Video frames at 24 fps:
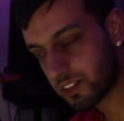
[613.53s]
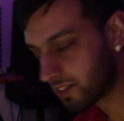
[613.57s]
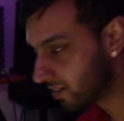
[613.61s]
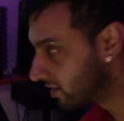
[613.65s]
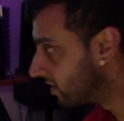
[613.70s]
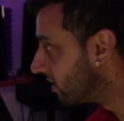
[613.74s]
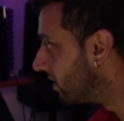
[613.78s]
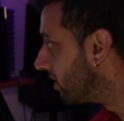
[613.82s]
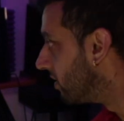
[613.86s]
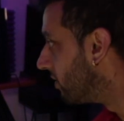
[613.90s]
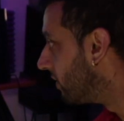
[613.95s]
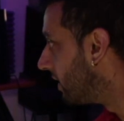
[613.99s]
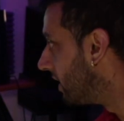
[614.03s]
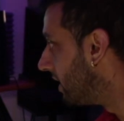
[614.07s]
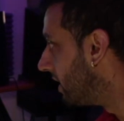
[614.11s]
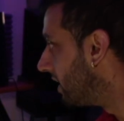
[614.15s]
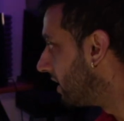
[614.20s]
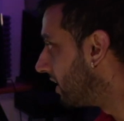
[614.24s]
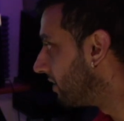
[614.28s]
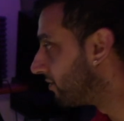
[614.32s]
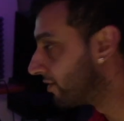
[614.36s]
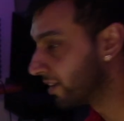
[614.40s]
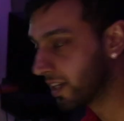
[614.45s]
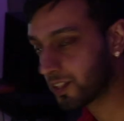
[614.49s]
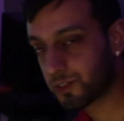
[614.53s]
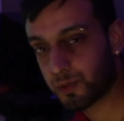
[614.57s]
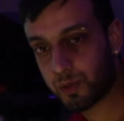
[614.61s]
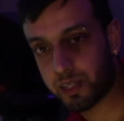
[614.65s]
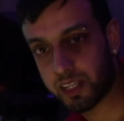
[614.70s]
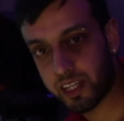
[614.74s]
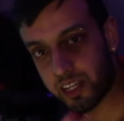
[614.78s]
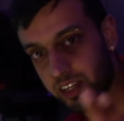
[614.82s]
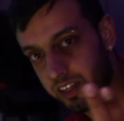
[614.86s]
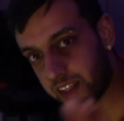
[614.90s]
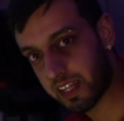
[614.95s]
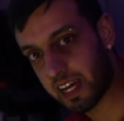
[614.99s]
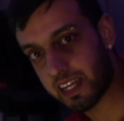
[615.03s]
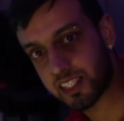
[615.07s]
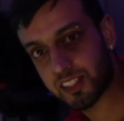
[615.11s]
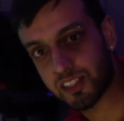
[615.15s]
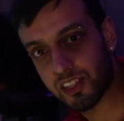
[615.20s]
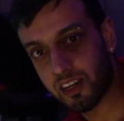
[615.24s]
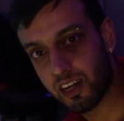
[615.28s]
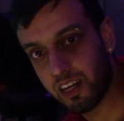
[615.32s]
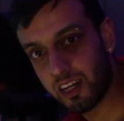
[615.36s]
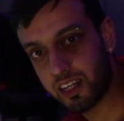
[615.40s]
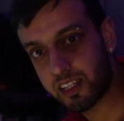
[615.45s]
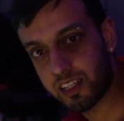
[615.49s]
So if you guys want to hear that
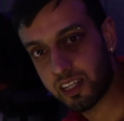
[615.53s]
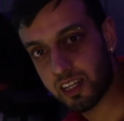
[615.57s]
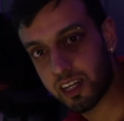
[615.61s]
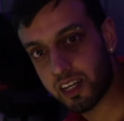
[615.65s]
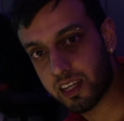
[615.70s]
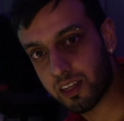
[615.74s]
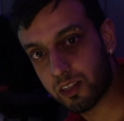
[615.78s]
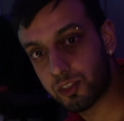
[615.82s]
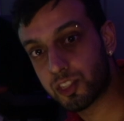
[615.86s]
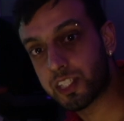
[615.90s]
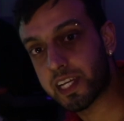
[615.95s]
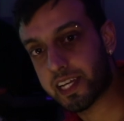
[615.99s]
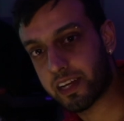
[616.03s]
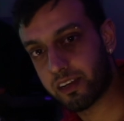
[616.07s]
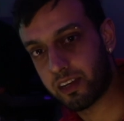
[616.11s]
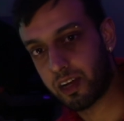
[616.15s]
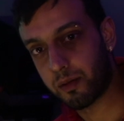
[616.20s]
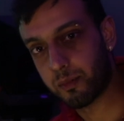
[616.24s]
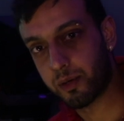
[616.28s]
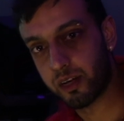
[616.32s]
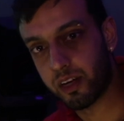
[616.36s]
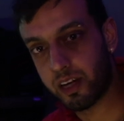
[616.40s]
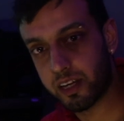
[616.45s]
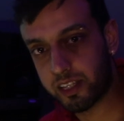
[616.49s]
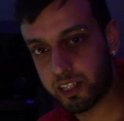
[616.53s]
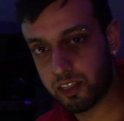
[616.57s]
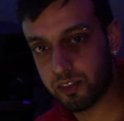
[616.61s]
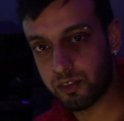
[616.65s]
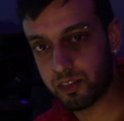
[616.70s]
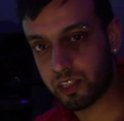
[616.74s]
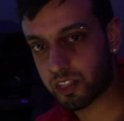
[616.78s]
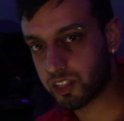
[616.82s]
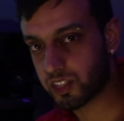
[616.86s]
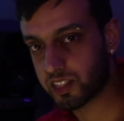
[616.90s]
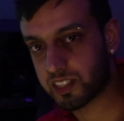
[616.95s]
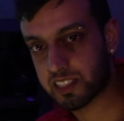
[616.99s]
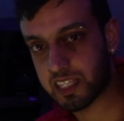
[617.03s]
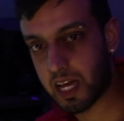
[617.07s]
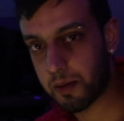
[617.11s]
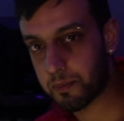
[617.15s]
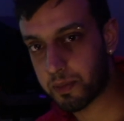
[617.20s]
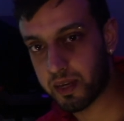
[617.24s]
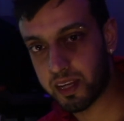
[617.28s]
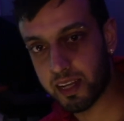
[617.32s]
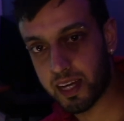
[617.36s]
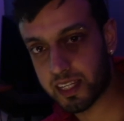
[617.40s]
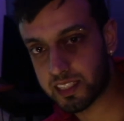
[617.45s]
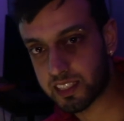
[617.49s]
song, go check out Amar Audio. You can just type
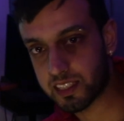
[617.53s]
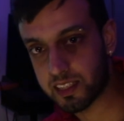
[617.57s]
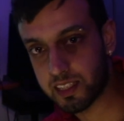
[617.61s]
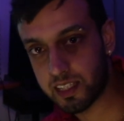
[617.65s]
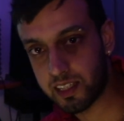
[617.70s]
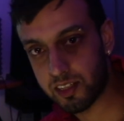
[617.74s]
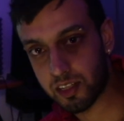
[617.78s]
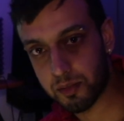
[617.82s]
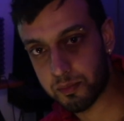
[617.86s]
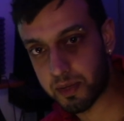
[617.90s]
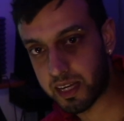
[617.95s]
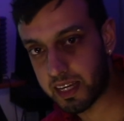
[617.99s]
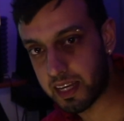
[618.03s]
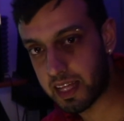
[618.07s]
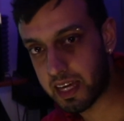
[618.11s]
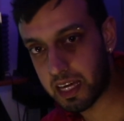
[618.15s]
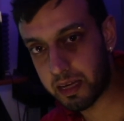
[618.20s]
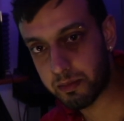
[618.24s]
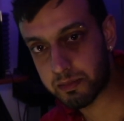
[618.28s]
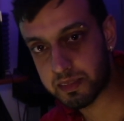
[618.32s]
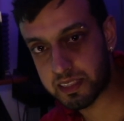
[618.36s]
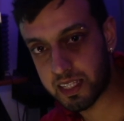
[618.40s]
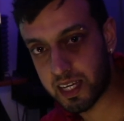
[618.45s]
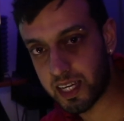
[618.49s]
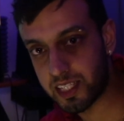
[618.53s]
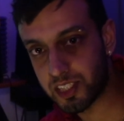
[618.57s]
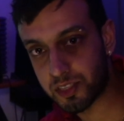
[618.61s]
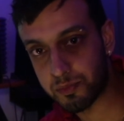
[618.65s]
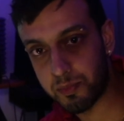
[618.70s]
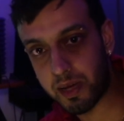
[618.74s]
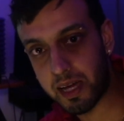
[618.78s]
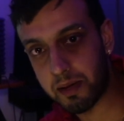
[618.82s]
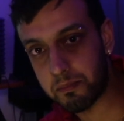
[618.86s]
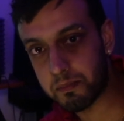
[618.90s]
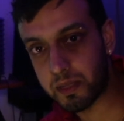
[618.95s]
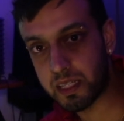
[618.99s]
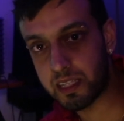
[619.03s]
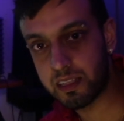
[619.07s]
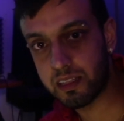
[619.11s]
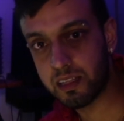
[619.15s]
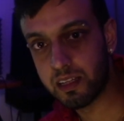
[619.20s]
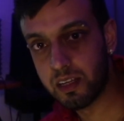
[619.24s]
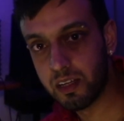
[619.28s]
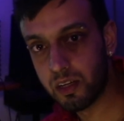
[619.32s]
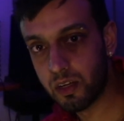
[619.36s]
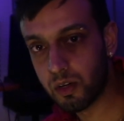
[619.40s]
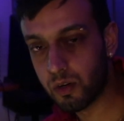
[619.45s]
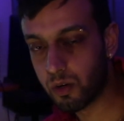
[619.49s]
in Nachdi or my name, Sanj Mahmi,
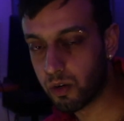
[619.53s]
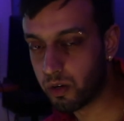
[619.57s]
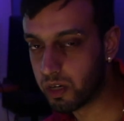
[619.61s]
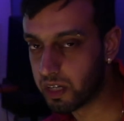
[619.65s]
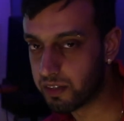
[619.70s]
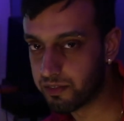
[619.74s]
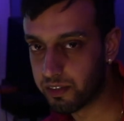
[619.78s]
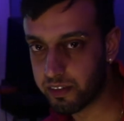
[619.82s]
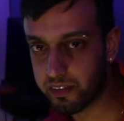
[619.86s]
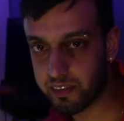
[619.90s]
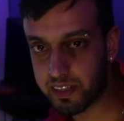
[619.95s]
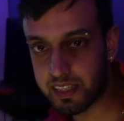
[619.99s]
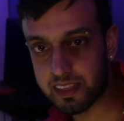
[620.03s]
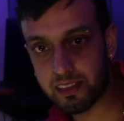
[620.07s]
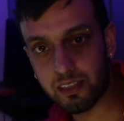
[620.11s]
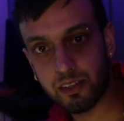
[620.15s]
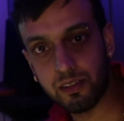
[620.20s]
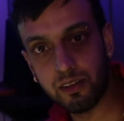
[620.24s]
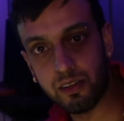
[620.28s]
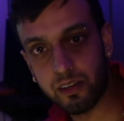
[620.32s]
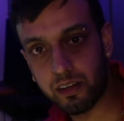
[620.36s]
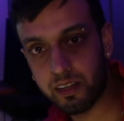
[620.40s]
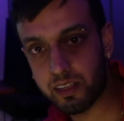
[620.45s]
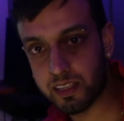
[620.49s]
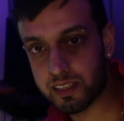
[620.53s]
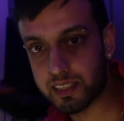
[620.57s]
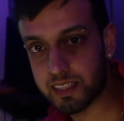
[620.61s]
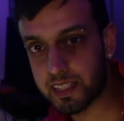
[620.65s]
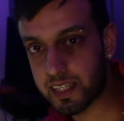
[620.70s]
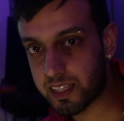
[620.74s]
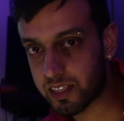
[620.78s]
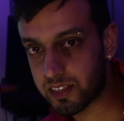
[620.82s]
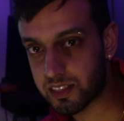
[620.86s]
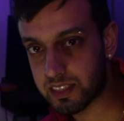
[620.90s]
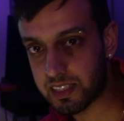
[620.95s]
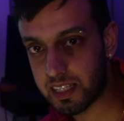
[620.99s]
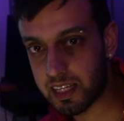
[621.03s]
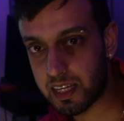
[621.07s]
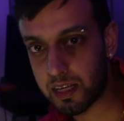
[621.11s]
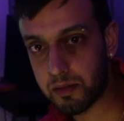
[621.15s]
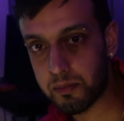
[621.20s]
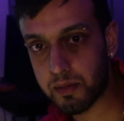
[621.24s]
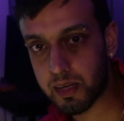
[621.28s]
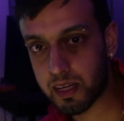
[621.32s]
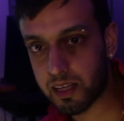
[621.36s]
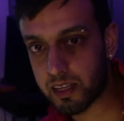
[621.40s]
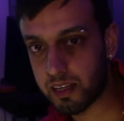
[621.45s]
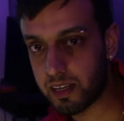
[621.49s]
or even Reet Kaur, the singer's
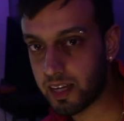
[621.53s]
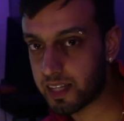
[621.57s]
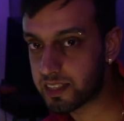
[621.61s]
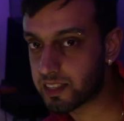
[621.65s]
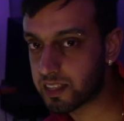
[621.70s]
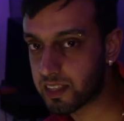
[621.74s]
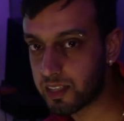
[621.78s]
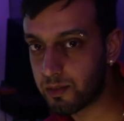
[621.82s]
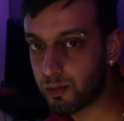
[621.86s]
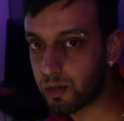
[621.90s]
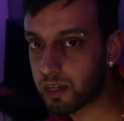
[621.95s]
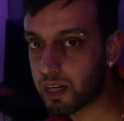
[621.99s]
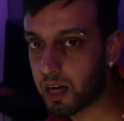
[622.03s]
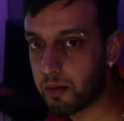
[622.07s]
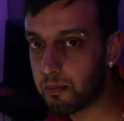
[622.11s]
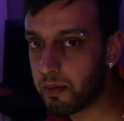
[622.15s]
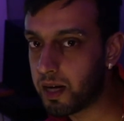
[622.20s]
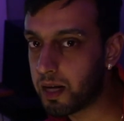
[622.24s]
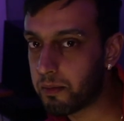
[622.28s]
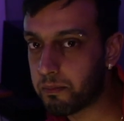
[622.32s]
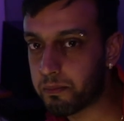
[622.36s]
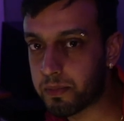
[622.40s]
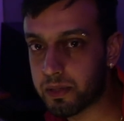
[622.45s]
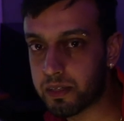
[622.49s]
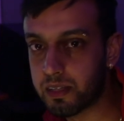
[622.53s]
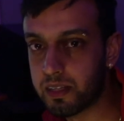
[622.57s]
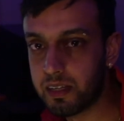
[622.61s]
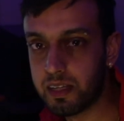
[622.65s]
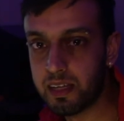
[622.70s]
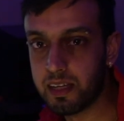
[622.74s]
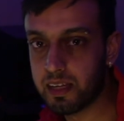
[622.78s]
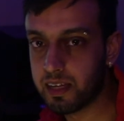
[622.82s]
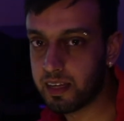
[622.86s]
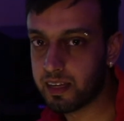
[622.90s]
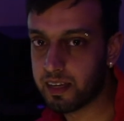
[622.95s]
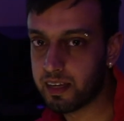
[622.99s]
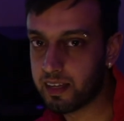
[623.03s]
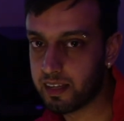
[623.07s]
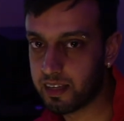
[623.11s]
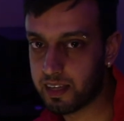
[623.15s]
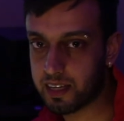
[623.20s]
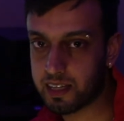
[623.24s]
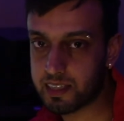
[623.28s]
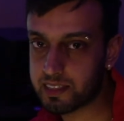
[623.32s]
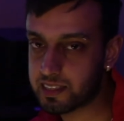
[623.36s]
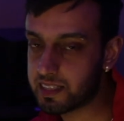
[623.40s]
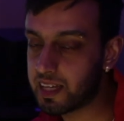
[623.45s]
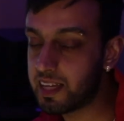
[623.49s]
name, and Nachdi will come up. And
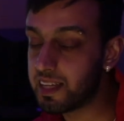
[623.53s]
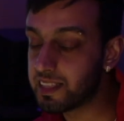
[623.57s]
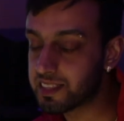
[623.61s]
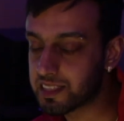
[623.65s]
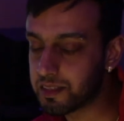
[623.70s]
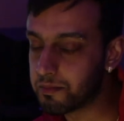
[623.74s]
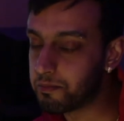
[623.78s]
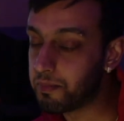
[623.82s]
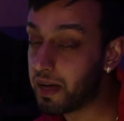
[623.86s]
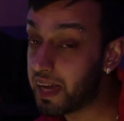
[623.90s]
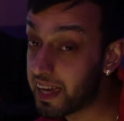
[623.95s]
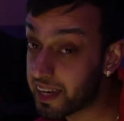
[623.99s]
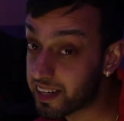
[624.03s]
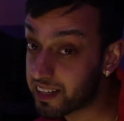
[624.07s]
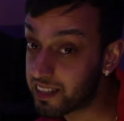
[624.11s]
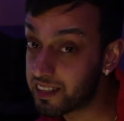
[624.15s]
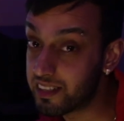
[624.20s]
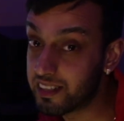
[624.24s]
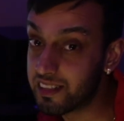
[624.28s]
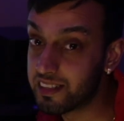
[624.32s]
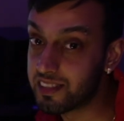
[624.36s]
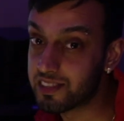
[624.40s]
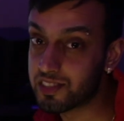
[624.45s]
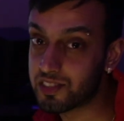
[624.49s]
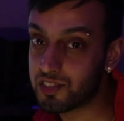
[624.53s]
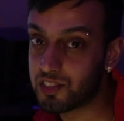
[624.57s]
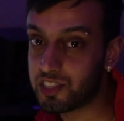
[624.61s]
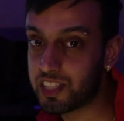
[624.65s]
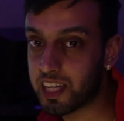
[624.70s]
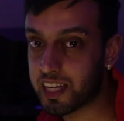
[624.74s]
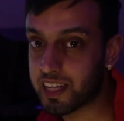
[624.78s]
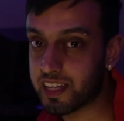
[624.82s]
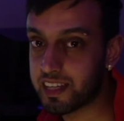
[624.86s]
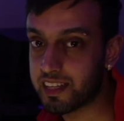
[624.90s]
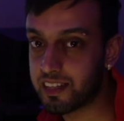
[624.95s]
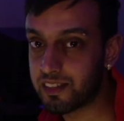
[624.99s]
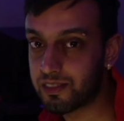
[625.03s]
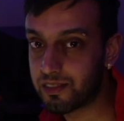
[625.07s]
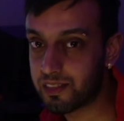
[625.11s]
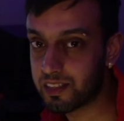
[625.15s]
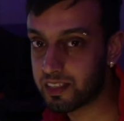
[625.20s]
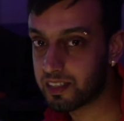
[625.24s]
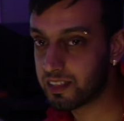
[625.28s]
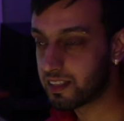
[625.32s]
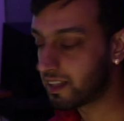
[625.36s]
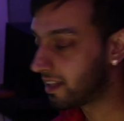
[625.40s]
like I said, it's a banger, so check it out.